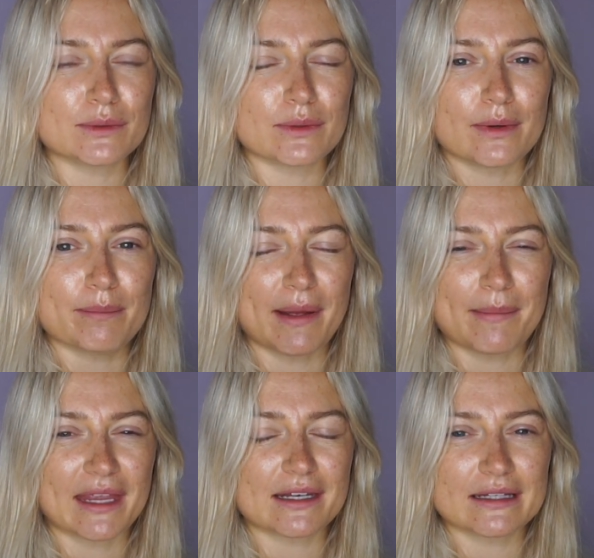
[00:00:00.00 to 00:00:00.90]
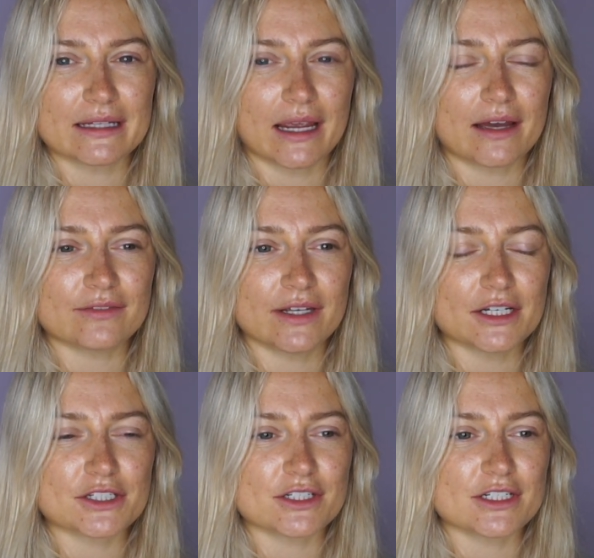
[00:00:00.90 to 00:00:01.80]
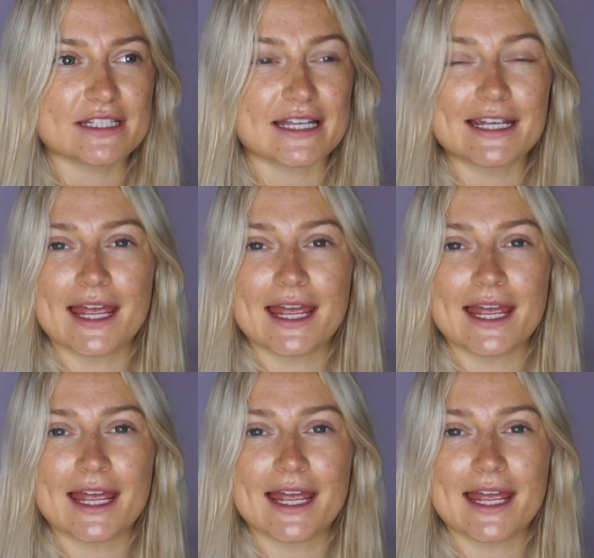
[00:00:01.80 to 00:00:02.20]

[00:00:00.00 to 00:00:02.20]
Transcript: awkward by making a thing out of it. I should have just said it.